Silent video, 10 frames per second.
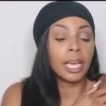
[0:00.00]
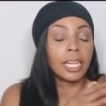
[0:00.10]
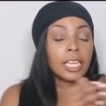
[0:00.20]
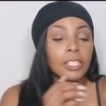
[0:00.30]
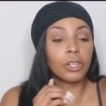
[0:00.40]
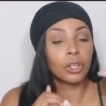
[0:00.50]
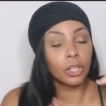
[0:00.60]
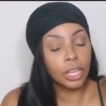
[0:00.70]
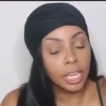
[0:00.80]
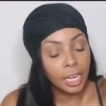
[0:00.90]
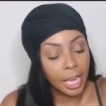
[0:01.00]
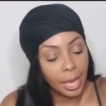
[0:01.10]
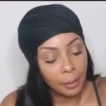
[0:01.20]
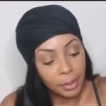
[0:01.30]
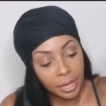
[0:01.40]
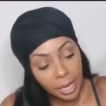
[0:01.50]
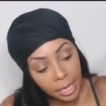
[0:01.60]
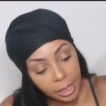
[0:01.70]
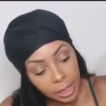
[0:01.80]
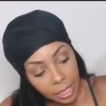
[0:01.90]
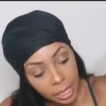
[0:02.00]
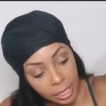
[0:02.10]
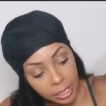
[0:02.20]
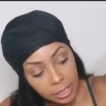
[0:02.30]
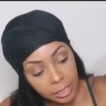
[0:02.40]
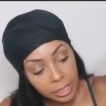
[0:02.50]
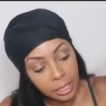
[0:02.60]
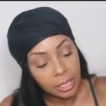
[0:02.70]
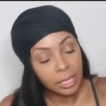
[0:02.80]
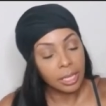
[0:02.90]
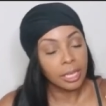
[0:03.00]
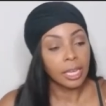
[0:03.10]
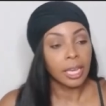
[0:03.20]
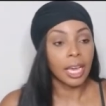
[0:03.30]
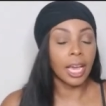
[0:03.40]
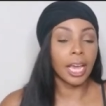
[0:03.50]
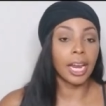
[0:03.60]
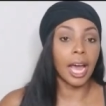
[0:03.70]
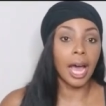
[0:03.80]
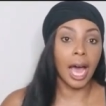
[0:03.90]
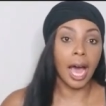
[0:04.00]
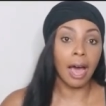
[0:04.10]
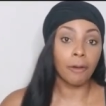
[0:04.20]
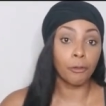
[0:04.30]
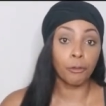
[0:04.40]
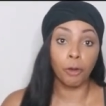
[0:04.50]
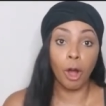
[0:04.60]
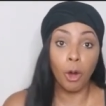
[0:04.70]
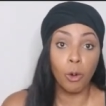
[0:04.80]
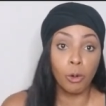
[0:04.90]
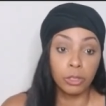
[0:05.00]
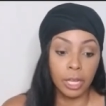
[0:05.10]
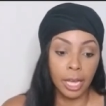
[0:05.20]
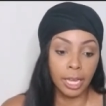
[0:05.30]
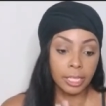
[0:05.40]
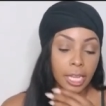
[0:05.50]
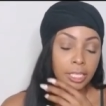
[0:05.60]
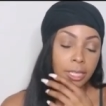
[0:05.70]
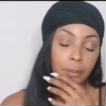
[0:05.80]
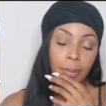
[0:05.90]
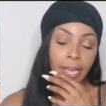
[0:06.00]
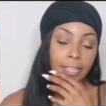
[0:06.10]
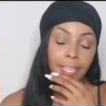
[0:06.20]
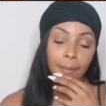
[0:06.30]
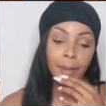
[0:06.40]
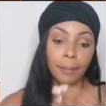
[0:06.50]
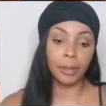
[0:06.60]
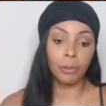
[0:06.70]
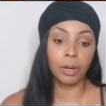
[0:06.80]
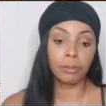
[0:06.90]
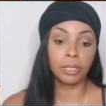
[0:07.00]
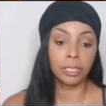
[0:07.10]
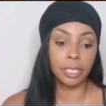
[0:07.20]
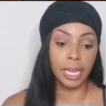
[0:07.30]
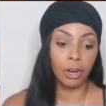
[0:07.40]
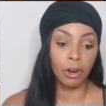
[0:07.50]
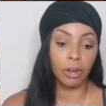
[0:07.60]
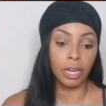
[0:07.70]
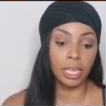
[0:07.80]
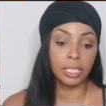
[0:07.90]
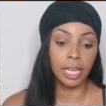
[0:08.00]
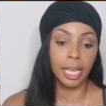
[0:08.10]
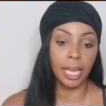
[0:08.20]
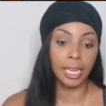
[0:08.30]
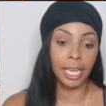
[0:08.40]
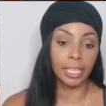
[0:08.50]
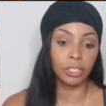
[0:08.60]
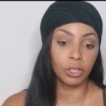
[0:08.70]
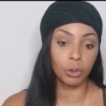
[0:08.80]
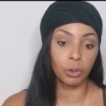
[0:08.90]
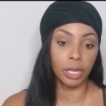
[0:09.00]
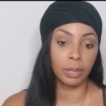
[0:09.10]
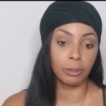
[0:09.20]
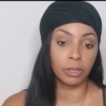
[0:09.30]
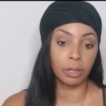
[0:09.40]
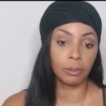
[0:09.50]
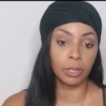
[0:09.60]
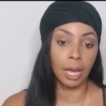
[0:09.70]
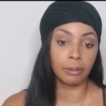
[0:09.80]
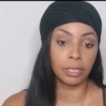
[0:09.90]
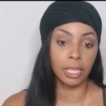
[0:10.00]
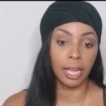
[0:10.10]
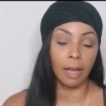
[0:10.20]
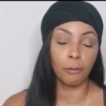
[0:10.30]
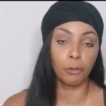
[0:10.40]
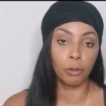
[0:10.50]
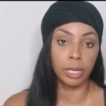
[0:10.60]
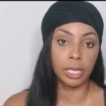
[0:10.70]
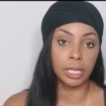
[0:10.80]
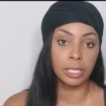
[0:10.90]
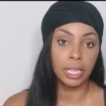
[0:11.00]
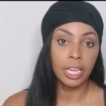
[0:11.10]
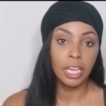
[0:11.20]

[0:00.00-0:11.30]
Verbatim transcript: And he's looking at me like this. And I, I froze. Like, that's a bad thing about me. When I'm scared, it's like I can't scream sometimes. It's like I freeze.